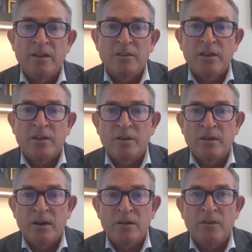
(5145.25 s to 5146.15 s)
It's like
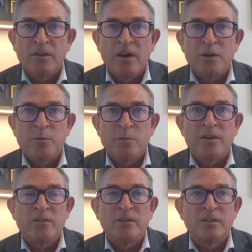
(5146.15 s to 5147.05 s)
our entire
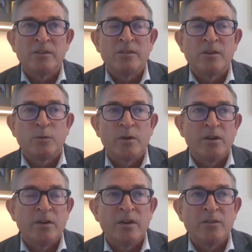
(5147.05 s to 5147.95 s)
professional
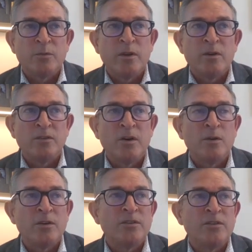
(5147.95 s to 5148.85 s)
career, as we all
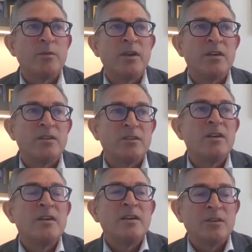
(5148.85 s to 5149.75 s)
know, as CPAs,
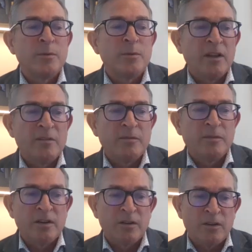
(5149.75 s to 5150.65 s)
has been
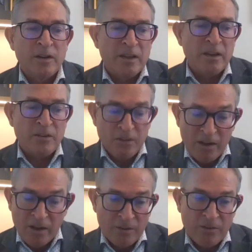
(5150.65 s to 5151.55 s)
lifelong learning, and it's
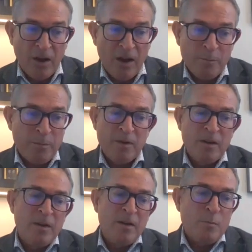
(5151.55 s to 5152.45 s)
not going to stop.
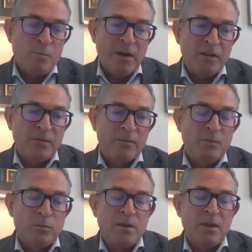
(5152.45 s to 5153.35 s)
But it's